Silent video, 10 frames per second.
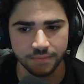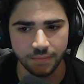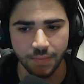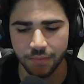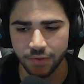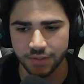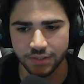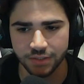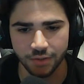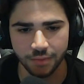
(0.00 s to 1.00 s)
Maybe you could
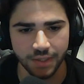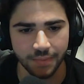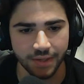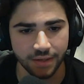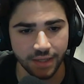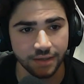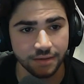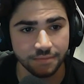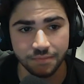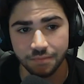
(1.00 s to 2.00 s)
touch a little bit about like
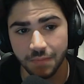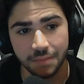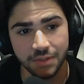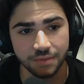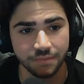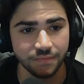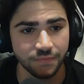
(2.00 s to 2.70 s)
maybe some